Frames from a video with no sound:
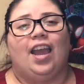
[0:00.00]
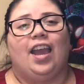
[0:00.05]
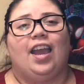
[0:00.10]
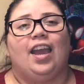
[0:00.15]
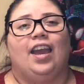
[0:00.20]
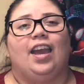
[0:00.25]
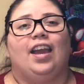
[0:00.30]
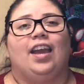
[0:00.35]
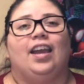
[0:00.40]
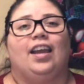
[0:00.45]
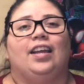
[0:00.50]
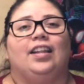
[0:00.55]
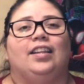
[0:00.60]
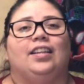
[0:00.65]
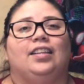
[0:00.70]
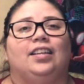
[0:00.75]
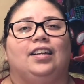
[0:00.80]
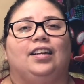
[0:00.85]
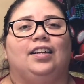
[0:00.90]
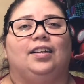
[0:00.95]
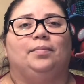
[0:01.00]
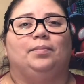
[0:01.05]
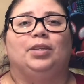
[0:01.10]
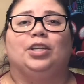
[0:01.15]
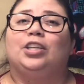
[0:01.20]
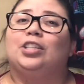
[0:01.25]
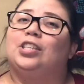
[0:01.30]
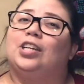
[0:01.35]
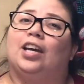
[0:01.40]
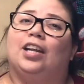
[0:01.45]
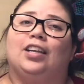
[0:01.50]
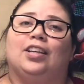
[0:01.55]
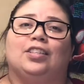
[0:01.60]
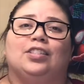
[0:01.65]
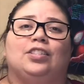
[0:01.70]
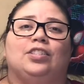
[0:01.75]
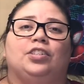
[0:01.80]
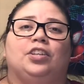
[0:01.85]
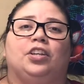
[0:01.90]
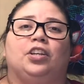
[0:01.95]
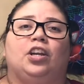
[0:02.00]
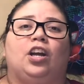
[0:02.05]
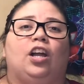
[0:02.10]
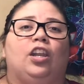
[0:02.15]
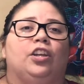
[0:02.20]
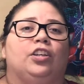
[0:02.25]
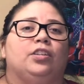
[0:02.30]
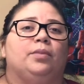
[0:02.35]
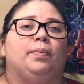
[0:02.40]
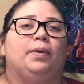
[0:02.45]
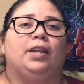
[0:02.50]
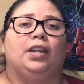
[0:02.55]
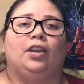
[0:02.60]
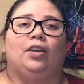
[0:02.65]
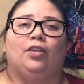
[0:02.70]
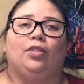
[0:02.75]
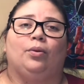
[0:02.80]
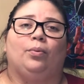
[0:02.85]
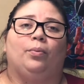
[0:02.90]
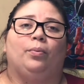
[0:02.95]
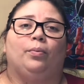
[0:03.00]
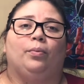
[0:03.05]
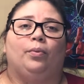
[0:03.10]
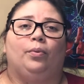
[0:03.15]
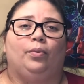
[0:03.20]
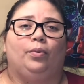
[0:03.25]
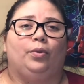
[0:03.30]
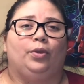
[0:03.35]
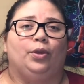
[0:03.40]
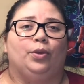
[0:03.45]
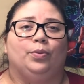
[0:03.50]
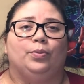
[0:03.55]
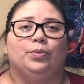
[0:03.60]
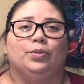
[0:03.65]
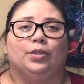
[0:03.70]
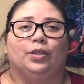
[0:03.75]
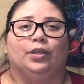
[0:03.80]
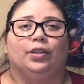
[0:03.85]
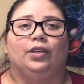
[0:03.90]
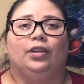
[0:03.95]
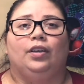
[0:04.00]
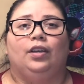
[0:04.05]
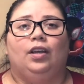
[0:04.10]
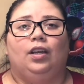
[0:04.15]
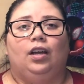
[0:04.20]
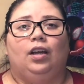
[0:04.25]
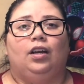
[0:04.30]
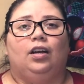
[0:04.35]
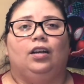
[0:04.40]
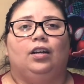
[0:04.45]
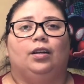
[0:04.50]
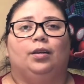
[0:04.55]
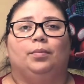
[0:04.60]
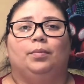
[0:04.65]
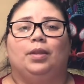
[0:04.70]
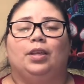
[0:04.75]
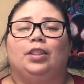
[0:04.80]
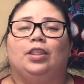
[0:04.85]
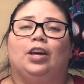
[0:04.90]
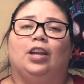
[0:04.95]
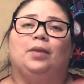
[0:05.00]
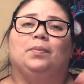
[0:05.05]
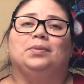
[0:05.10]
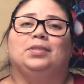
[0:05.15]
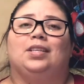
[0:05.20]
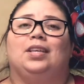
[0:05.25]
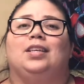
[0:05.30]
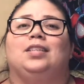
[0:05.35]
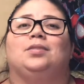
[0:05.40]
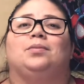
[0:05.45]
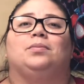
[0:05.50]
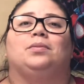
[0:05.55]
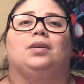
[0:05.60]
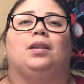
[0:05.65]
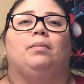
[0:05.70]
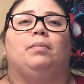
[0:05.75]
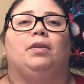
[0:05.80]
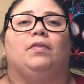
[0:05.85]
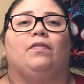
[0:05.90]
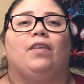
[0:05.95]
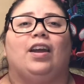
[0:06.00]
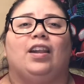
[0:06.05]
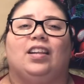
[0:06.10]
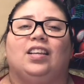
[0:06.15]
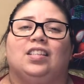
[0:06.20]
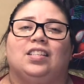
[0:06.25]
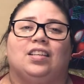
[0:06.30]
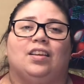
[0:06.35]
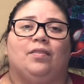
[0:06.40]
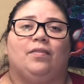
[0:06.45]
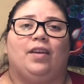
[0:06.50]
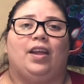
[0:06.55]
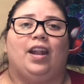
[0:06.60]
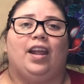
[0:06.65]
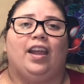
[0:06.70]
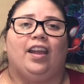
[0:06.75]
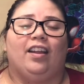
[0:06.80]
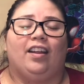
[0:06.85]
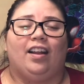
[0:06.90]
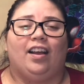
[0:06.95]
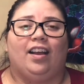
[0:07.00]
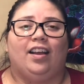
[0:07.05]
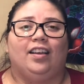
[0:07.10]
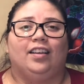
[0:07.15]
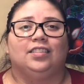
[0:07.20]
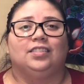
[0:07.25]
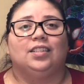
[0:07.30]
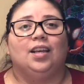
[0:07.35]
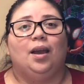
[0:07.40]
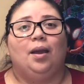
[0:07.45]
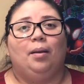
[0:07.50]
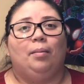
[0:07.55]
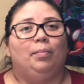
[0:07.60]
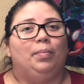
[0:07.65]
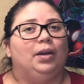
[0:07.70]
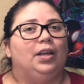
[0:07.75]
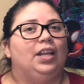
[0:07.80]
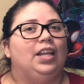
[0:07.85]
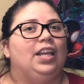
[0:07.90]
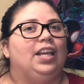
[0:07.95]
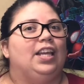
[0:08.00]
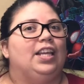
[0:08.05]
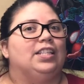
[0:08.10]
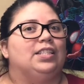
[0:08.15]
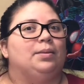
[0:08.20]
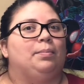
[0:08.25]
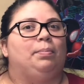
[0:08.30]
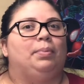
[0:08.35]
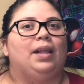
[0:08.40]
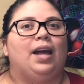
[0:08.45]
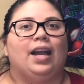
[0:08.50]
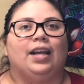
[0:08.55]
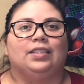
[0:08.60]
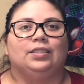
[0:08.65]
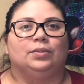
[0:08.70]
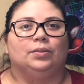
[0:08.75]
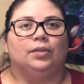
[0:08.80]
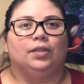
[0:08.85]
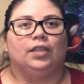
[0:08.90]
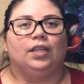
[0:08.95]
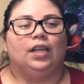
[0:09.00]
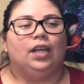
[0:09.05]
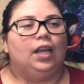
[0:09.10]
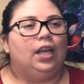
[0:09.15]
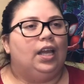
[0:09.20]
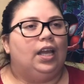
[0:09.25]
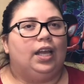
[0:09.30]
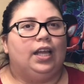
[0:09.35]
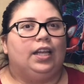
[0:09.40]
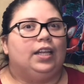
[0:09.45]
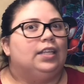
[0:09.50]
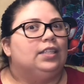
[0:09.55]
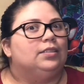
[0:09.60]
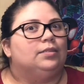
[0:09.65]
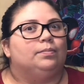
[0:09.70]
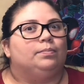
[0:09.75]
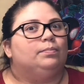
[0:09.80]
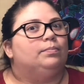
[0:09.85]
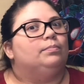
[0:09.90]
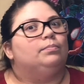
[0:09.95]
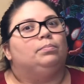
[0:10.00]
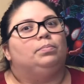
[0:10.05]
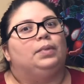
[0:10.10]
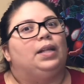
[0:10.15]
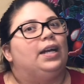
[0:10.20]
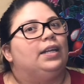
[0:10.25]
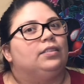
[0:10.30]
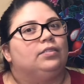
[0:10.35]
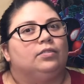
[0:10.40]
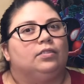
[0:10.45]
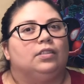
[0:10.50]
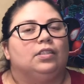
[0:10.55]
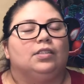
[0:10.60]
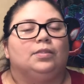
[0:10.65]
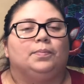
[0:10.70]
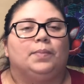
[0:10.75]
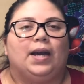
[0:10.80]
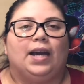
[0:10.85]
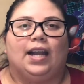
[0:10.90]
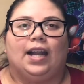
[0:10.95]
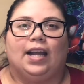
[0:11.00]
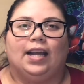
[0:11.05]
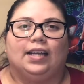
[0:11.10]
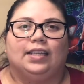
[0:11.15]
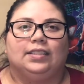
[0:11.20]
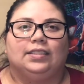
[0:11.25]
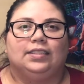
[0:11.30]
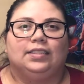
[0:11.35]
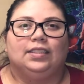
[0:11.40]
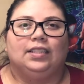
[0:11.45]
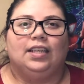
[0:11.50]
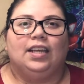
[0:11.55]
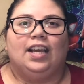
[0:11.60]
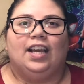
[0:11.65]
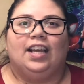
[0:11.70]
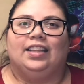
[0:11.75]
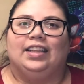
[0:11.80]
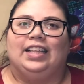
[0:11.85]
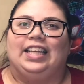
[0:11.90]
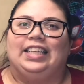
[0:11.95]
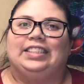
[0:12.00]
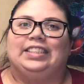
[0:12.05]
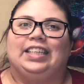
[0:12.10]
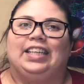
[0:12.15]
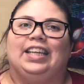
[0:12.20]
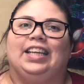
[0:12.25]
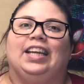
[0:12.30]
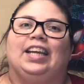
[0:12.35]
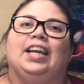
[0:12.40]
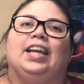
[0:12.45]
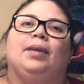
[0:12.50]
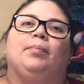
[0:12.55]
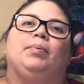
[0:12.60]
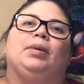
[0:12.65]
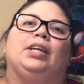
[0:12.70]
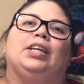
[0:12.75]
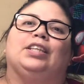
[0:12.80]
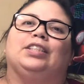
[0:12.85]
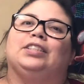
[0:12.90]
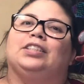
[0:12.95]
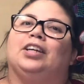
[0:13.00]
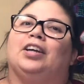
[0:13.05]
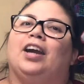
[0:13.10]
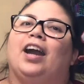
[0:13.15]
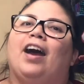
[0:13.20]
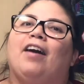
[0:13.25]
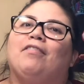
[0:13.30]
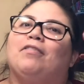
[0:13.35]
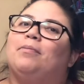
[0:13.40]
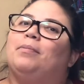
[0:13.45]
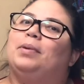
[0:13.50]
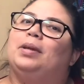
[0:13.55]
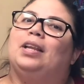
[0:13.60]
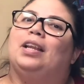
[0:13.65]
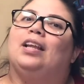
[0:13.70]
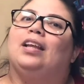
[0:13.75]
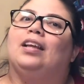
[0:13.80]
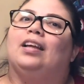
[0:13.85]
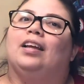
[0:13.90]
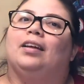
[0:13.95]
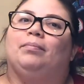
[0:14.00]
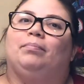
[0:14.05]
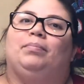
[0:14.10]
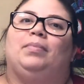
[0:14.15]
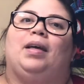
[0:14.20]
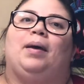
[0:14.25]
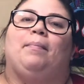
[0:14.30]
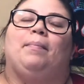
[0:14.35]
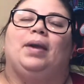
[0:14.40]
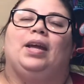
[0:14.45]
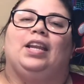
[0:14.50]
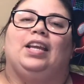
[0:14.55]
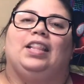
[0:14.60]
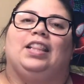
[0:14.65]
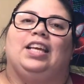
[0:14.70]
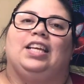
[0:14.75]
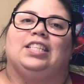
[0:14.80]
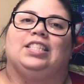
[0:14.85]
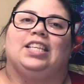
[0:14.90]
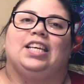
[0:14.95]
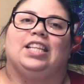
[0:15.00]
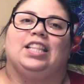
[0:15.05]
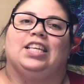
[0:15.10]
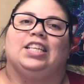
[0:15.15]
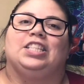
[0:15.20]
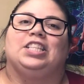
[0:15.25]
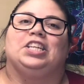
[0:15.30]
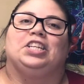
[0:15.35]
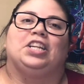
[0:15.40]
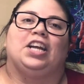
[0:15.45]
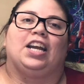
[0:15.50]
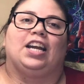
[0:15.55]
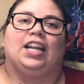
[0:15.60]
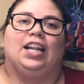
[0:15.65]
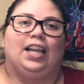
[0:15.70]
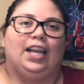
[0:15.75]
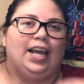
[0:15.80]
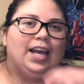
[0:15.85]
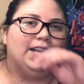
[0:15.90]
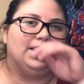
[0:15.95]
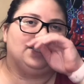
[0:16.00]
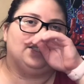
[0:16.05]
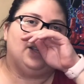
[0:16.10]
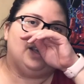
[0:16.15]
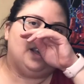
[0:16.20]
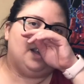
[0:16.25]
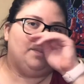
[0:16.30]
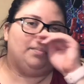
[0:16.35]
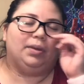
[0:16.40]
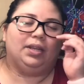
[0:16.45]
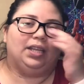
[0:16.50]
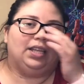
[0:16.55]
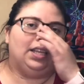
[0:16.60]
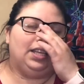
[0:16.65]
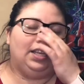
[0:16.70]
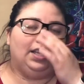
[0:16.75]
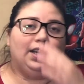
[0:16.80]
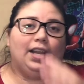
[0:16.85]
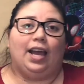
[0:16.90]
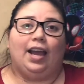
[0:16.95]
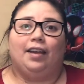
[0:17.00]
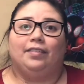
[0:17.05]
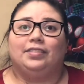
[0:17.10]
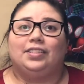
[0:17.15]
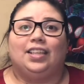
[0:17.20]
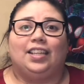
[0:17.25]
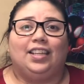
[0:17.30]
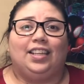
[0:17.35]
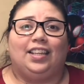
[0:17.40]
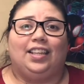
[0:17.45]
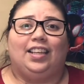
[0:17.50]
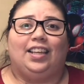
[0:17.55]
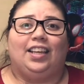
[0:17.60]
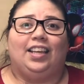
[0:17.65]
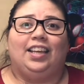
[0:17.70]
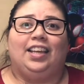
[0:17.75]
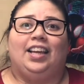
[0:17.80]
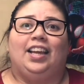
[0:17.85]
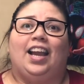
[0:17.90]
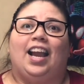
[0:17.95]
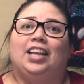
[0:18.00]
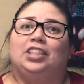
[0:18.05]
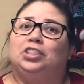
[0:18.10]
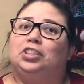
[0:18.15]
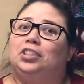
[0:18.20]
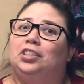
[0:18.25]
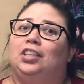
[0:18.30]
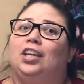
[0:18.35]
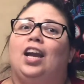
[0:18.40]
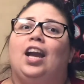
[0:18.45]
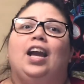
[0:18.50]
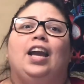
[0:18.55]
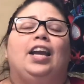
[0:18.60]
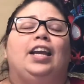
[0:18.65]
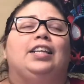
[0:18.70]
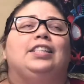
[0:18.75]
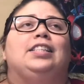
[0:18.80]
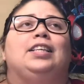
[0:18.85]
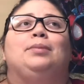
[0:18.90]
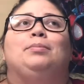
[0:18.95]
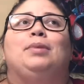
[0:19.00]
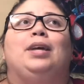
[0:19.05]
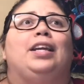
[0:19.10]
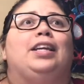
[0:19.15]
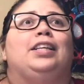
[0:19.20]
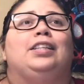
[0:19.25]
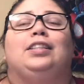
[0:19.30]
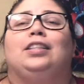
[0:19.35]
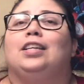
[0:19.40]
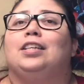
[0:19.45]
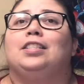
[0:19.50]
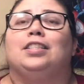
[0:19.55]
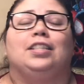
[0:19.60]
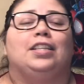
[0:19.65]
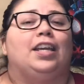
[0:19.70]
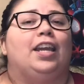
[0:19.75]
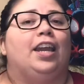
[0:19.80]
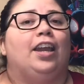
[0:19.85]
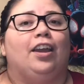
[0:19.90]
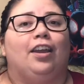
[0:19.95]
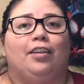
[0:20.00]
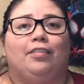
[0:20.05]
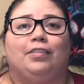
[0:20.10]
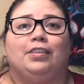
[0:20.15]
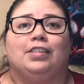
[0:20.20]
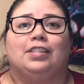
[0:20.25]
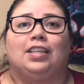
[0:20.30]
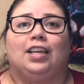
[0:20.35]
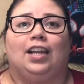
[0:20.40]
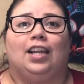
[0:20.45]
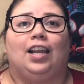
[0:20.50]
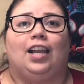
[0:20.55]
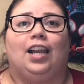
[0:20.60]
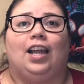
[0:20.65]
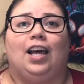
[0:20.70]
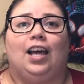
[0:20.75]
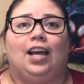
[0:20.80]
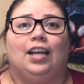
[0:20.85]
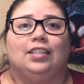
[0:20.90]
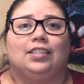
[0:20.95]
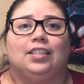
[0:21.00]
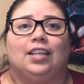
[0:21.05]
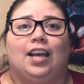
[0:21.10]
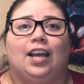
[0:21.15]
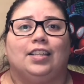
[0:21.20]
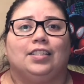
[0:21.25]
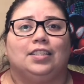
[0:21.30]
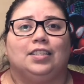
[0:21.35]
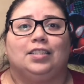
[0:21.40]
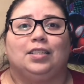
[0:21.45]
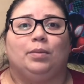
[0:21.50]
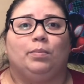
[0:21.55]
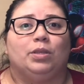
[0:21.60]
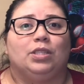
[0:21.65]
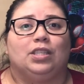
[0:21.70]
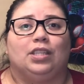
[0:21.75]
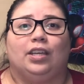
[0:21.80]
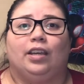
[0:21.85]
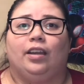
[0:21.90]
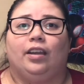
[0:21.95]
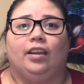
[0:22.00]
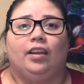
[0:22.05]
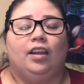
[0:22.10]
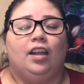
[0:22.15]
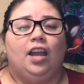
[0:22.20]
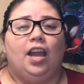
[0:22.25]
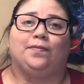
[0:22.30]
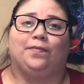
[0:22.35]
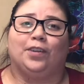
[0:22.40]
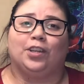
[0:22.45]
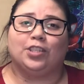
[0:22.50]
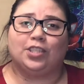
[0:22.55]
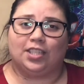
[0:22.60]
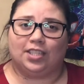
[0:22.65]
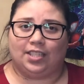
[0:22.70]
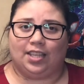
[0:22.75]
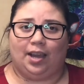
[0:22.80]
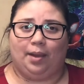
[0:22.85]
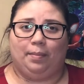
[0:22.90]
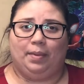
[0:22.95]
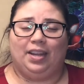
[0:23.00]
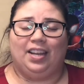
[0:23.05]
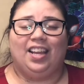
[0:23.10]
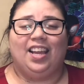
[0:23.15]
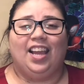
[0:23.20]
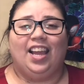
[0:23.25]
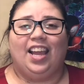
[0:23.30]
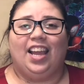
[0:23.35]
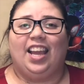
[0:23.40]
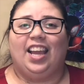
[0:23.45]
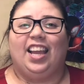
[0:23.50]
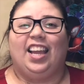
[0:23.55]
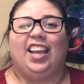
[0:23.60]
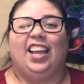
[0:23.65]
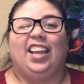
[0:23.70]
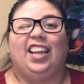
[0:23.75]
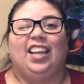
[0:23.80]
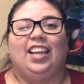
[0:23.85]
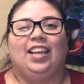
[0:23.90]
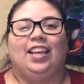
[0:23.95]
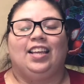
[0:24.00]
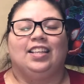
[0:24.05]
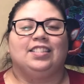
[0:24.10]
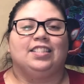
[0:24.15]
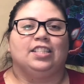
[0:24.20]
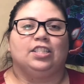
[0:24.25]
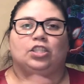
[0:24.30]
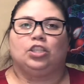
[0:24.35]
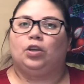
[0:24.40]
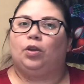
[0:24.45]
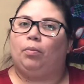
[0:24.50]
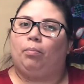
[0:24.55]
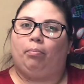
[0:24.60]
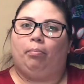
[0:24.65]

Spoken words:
and their katanas turn color depending on the user. They thought his was gonna be red because he had red hair and eyes, but he gets a black sword, and his black sword is badass. They say, because there haven't been that many, they say that they're not gonna last. But he laughed, and he seemed like he doesn't care if he's gonna last as a demon slayer. His first assignment, and he gets this